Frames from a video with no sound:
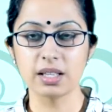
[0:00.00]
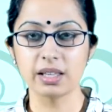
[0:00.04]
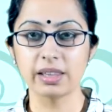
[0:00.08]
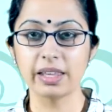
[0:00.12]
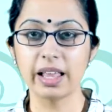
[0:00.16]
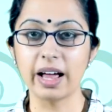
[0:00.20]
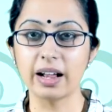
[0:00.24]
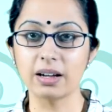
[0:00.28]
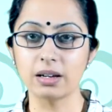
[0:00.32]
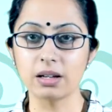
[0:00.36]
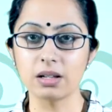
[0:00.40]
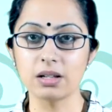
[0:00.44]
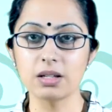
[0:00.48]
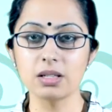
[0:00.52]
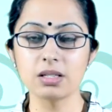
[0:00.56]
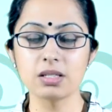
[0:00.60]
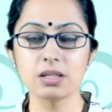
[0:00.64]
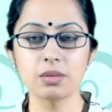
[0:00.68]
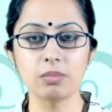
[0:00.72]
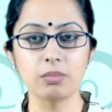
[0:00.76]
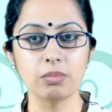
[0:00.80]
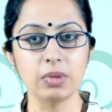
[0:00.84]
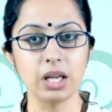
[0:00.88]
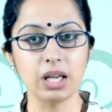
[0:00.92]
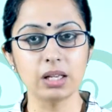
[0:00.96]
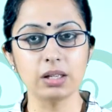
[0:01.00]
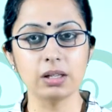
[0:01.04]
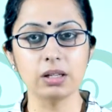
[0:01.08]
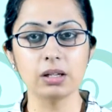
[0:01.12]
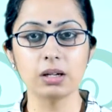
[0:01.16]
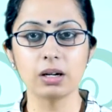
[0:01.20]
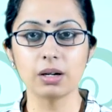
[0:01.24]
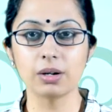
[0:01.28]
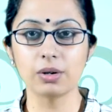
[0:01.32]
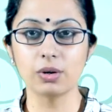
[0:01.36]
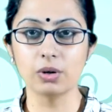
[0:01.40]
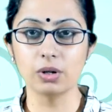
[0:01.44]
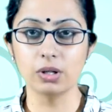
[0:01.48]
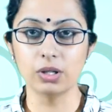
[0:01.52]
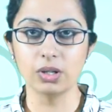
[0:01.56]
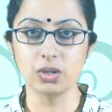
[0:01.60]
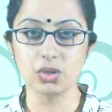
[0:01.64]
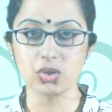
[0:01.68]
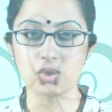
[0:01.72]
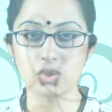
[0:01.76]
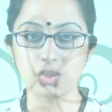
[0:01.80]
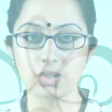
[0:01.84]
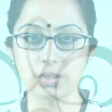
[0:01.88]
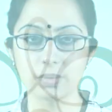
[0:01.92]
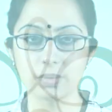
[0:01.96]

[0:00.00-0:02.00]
that is, making a good dish.